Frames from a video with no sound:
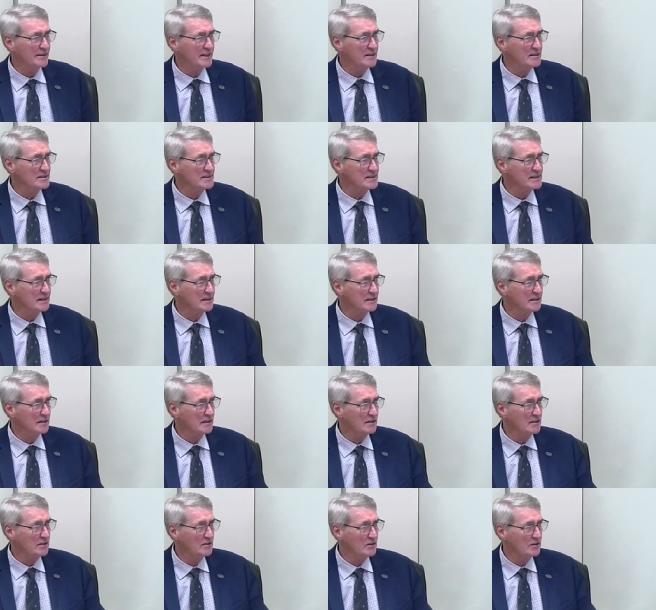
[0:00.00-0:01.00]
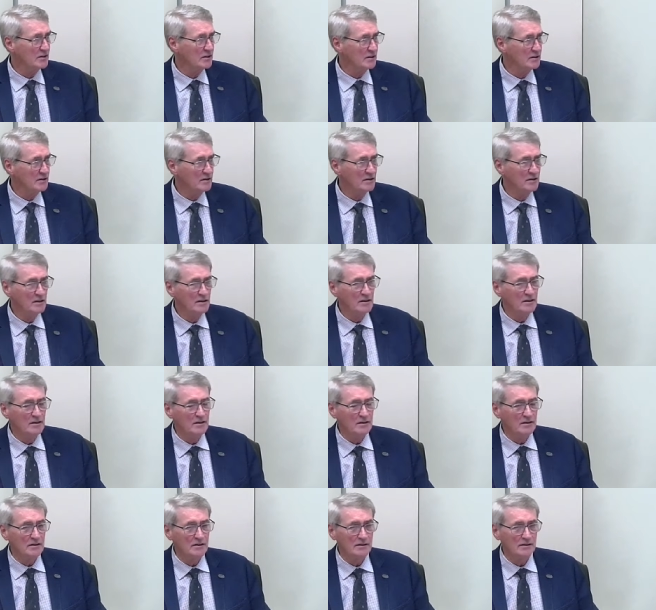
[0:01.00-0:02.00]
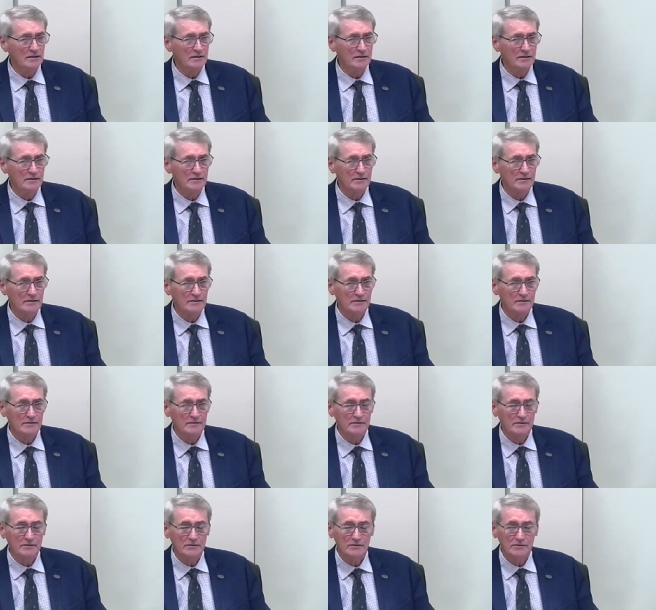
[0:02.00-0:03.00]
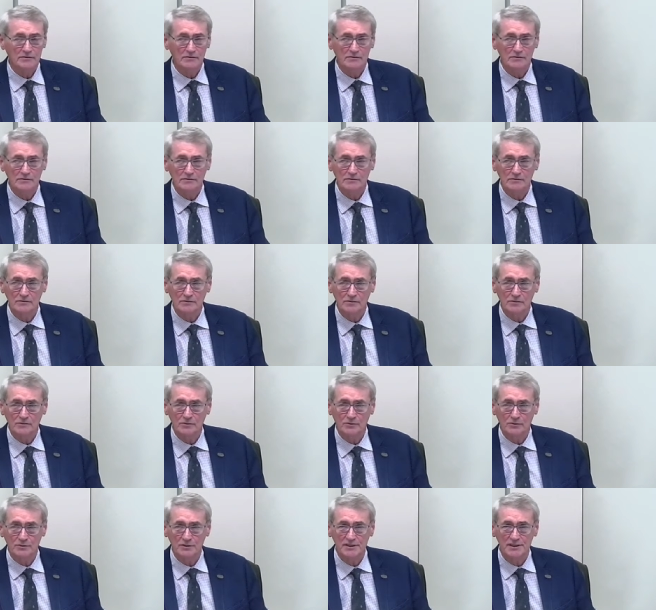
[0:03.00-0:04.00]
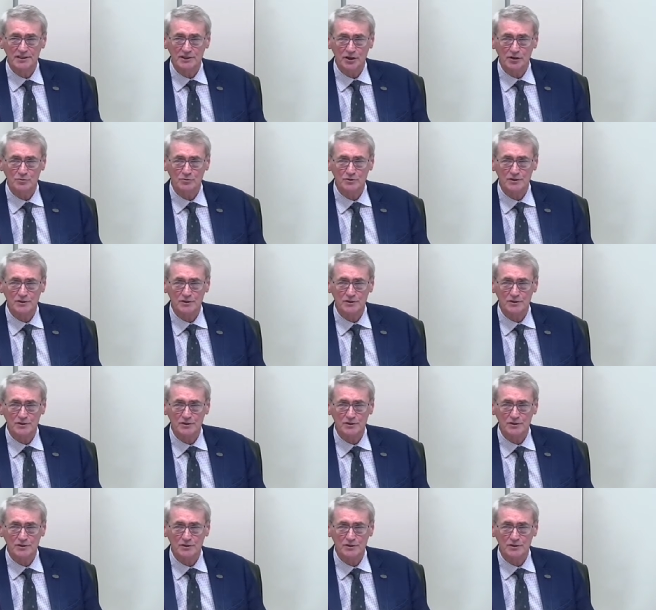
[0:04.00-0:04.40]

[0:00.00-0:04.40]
Francophone Film Festival in the Atlantic region.